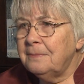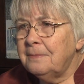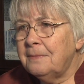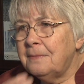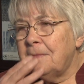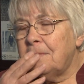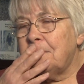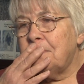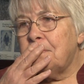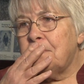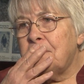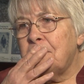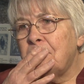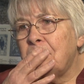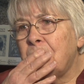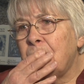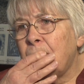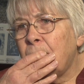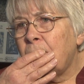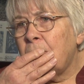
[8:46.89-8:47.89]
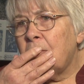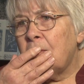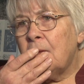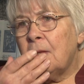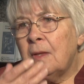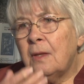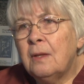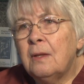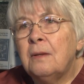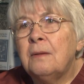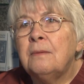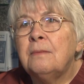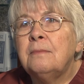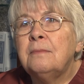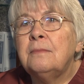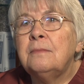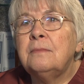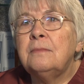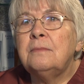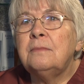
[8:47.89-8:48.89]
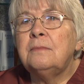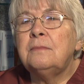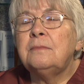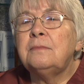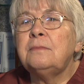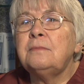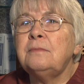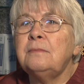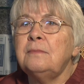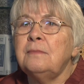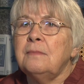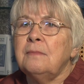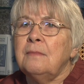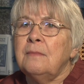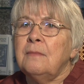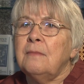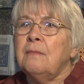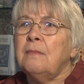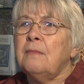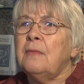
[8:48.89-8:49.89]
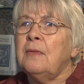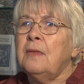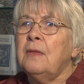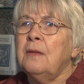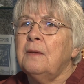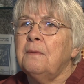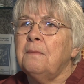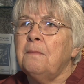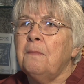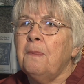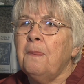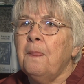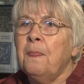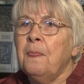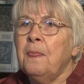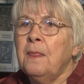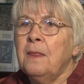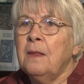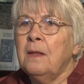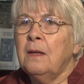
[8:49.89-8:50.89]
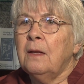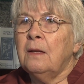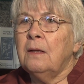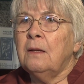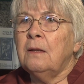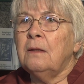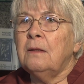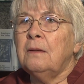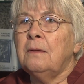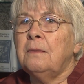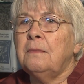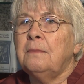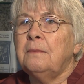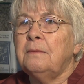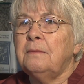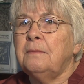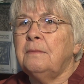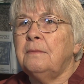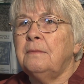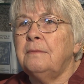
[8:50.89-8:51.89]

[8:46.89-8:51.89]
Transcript: So what for some people would be a routine traffic stop,